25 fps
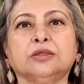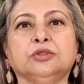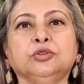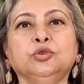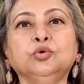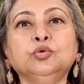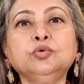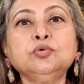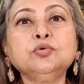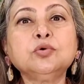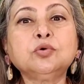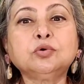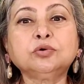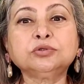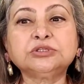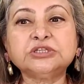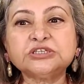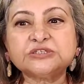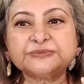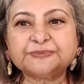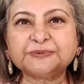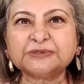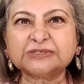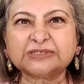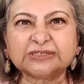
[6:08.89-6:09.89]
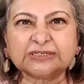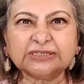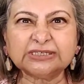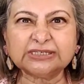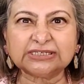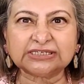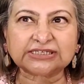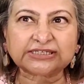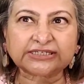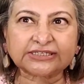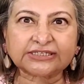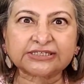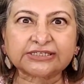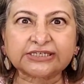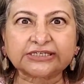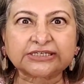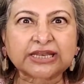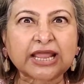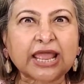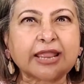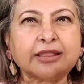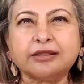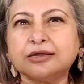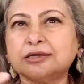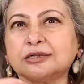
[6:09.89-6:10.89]
You know this person gets that
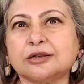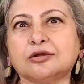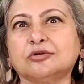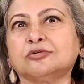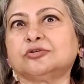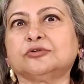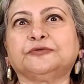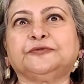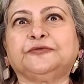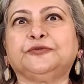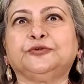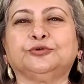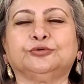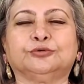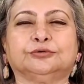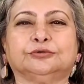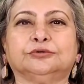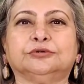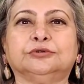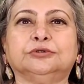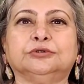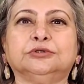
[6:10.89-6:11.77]
anger out of you.